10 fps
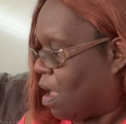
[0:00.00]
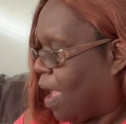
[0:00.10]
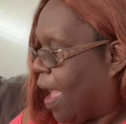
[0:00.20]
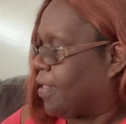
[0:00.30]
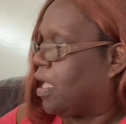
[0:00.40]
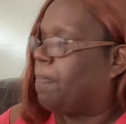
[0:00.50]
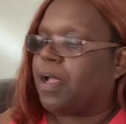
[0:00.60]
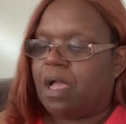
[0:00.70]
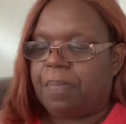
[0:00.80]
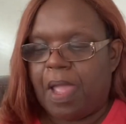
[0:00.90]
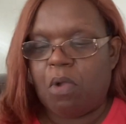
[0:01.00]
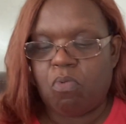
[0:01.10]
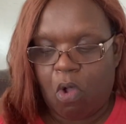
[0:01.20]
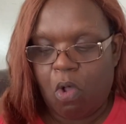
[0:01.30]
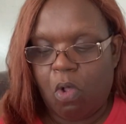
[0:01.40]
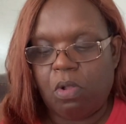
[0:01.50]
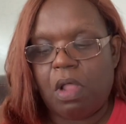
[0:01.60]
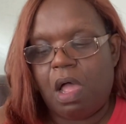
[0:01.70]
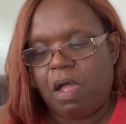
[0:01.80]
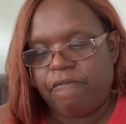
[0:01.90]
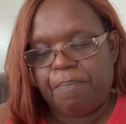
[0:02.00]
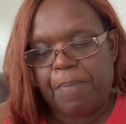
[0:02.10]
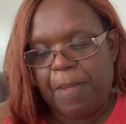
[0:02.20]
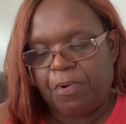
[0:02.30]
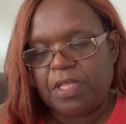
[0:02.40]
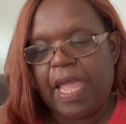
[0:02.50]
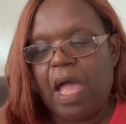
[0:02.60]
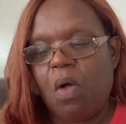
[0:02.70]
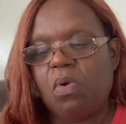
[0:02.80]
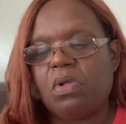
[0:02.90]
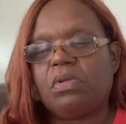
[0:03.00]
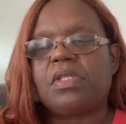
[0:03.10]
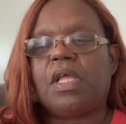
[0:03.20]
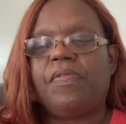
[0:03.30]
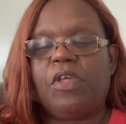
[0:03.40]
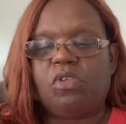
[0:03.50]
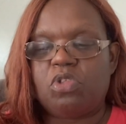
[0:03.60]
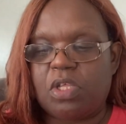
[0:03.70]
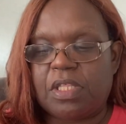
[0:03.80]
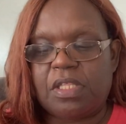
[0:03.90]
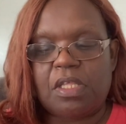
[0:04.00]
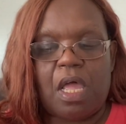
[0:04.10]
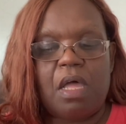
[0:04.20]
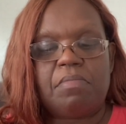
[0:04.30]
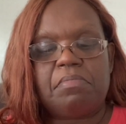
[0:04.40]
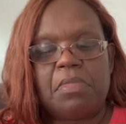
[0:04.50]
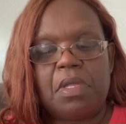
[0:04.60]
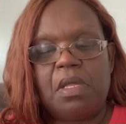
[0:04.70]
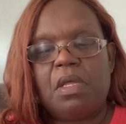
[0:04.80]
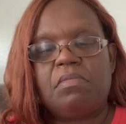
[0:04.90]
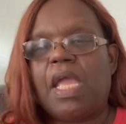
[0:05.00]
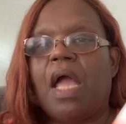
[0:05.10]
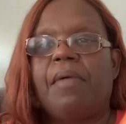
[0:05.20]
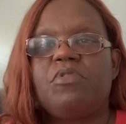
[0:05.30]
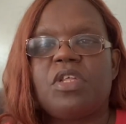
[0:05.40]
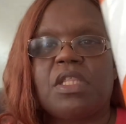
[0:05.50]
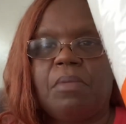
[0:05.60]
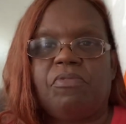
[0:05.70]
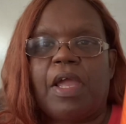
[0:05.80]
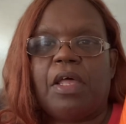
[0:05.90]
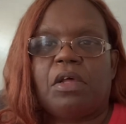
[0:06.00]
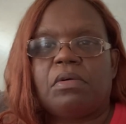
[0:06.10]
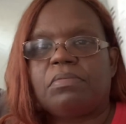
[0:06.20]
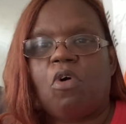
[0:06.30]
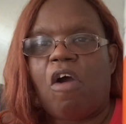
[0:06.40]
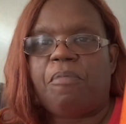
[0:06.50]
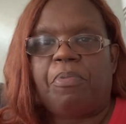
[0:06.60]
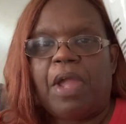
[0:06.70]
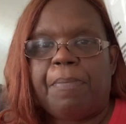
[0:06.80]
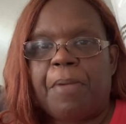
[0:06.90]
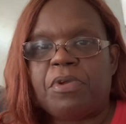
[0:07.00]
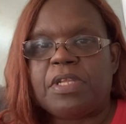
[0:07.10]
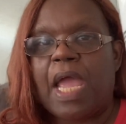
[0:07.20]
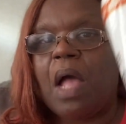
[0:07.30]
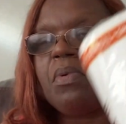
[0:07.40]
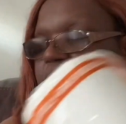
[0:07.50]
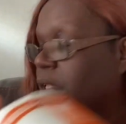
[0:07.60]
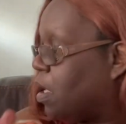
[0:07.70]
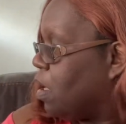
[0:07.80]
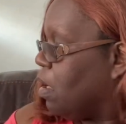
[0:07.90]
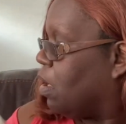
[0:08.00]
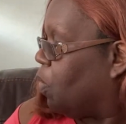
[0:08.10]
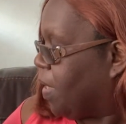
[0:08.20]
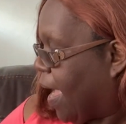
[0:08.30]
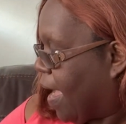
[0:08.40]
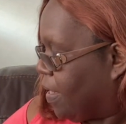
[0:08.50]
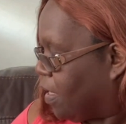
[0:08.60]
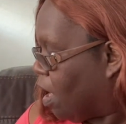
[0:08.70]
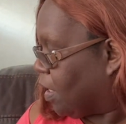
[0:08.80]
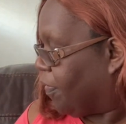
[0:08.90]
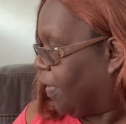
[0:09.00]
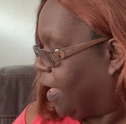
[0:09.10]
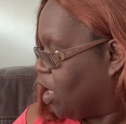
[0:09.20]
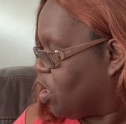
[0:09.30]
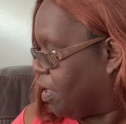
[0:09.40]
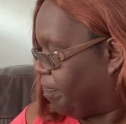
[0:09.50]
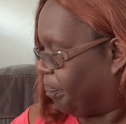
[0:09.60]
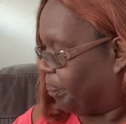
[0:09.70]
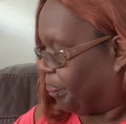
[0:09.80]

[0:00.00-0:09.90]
I did pick up a roll of paper towels, and these are just just some regular off-brand paper towels. We had none in the kitchen.